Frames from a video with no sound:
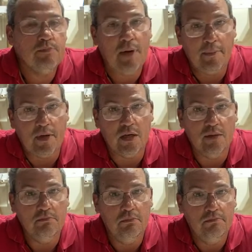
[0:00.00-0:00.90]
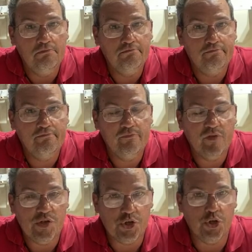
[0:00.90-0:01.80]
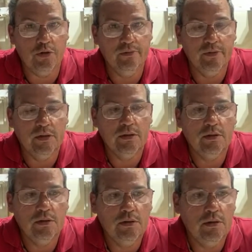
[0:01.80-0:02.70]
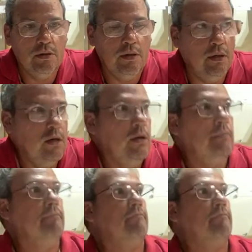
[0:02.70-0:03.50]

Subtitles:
Piper Cub, for sure. What